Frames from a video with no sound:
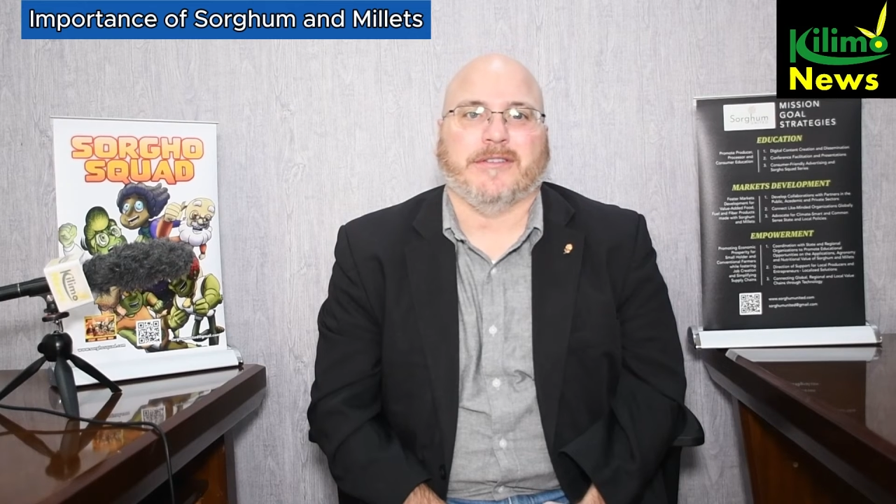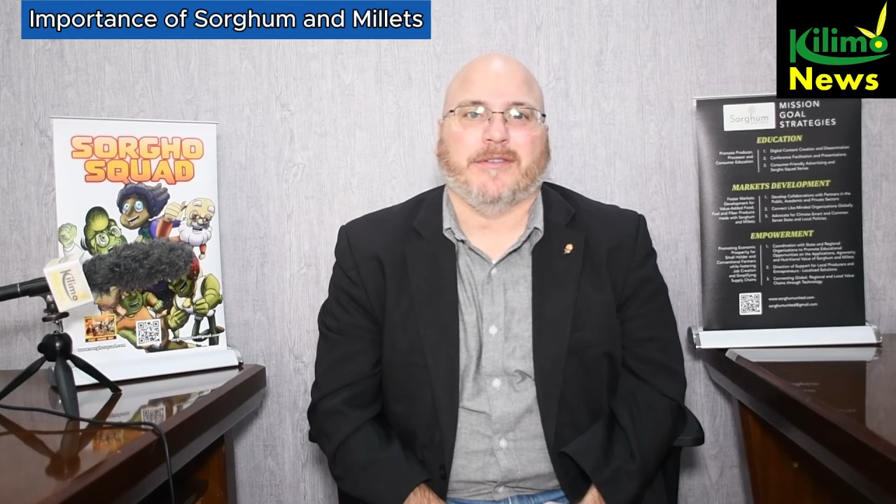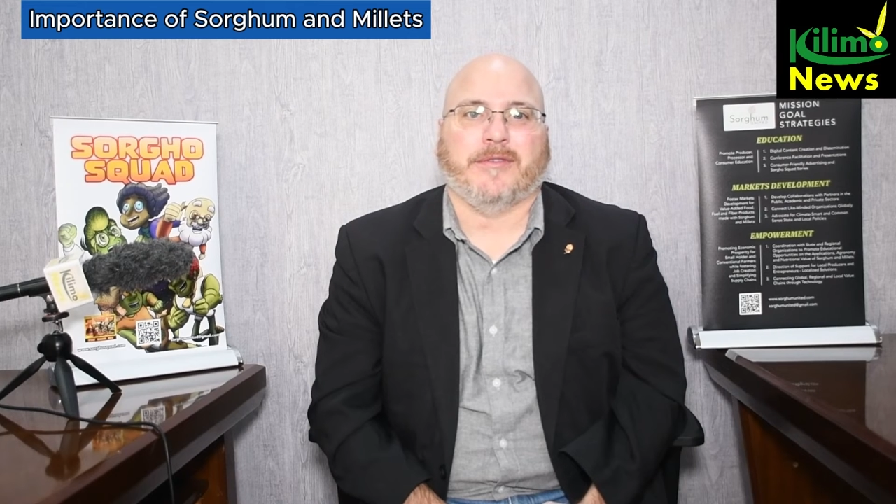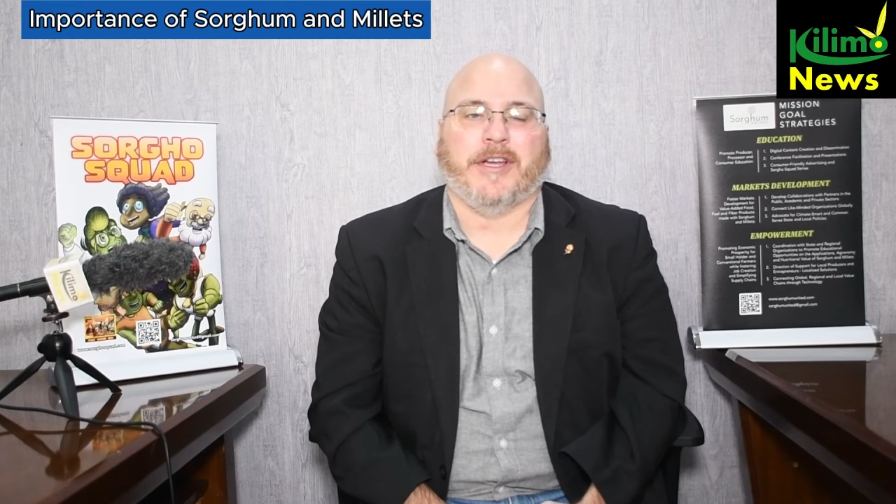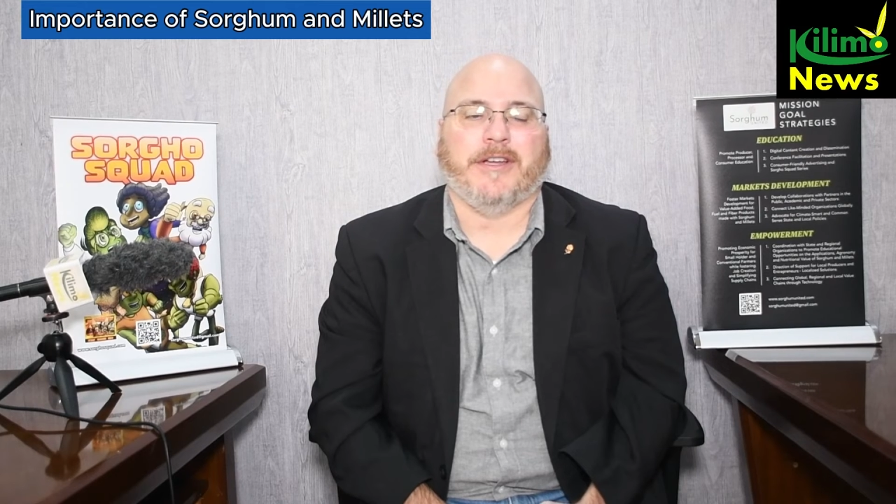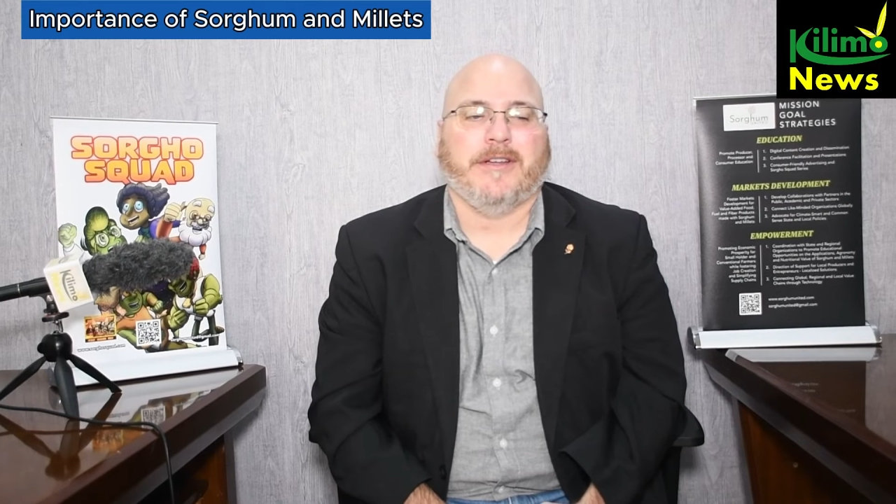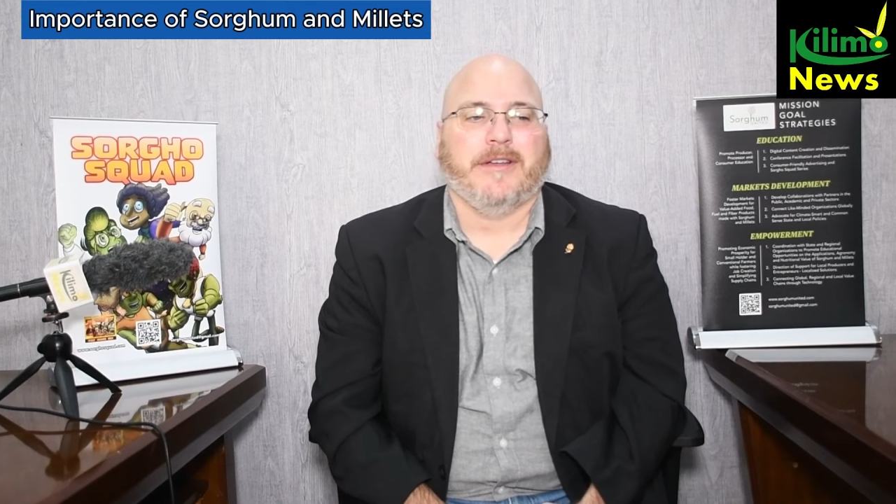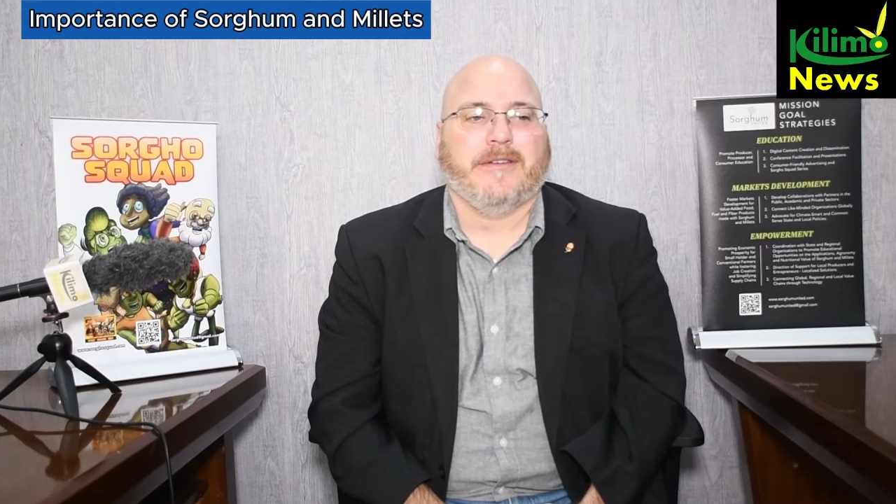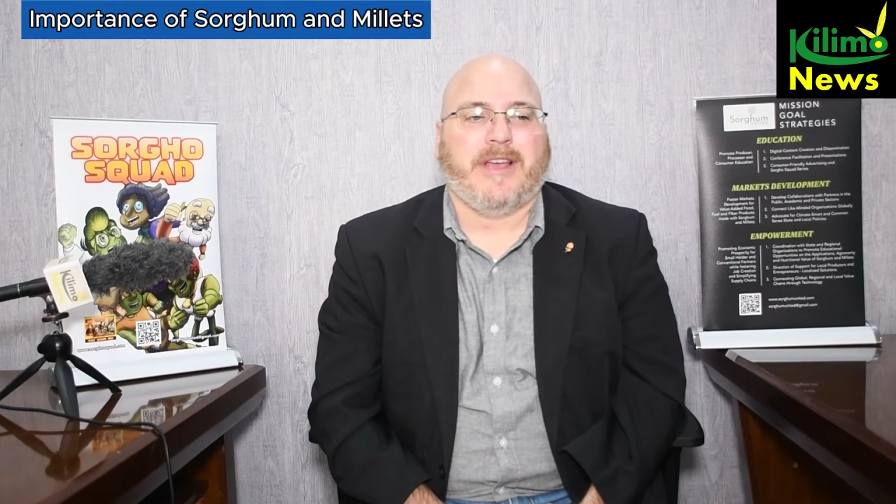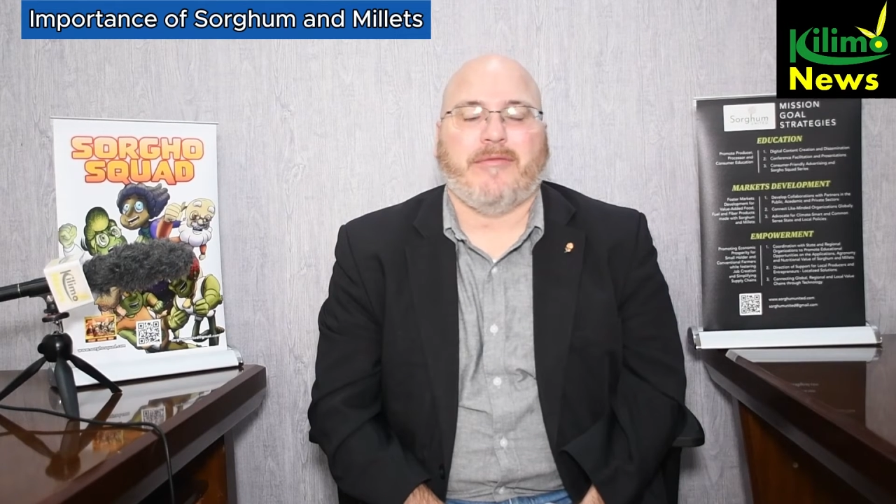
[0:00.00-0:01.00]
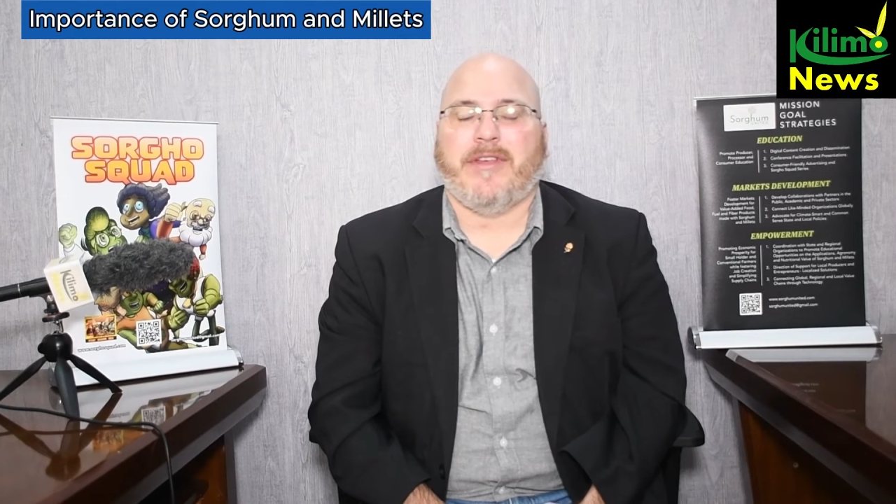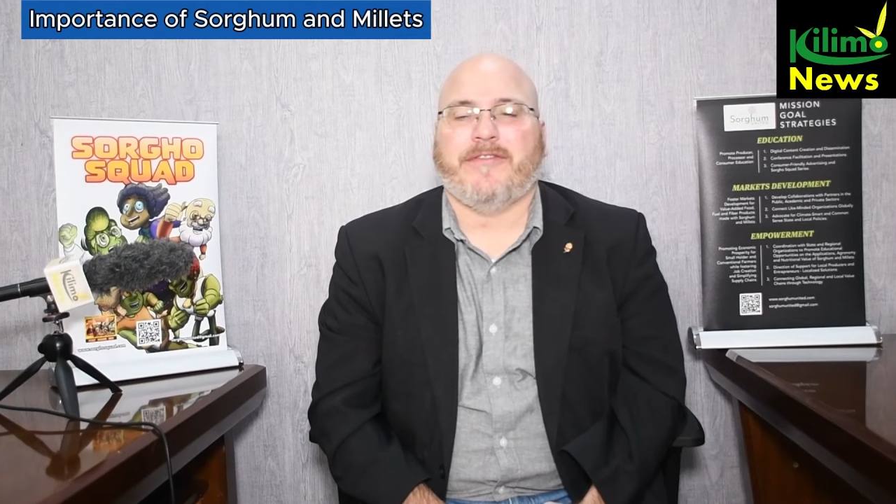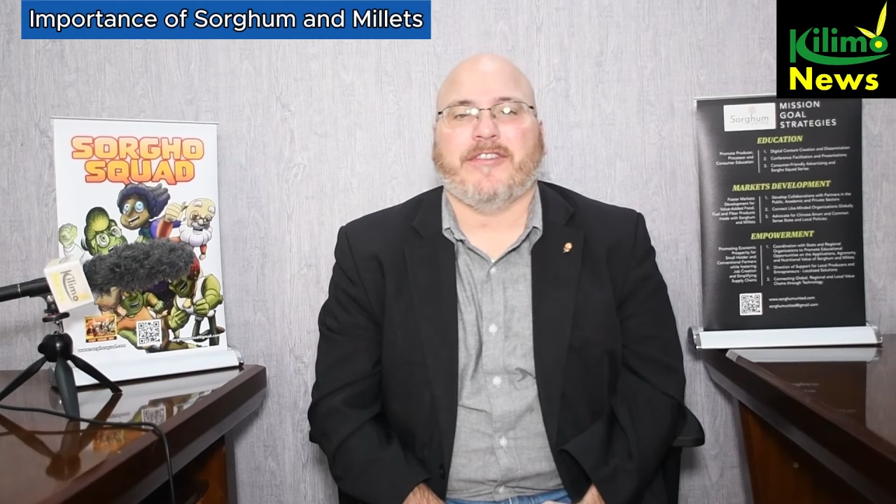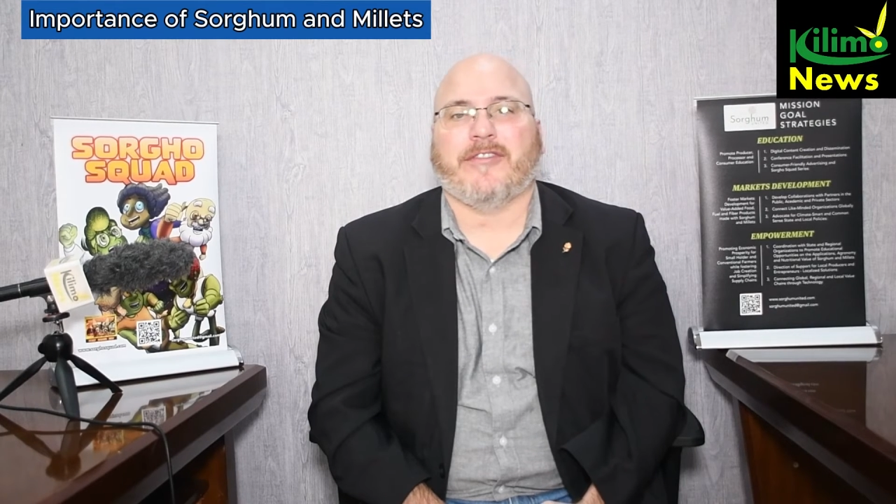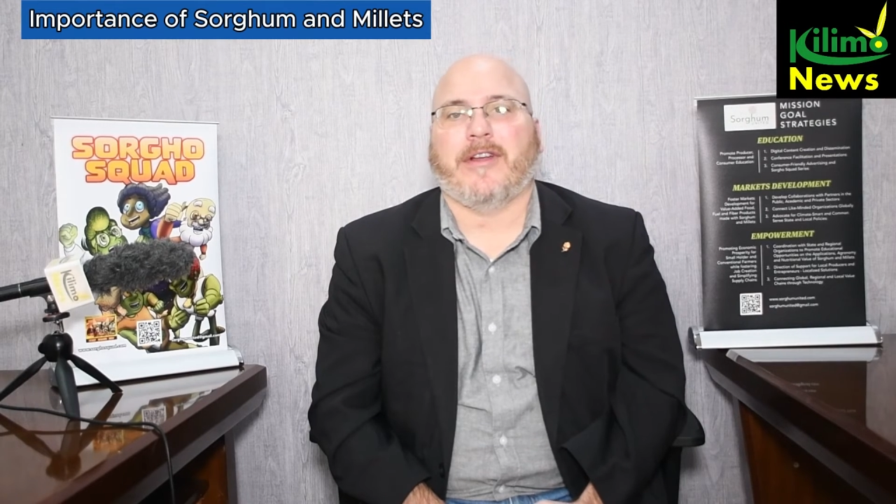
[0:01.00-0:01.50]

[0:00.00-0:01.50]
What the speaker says: Okay, and they've just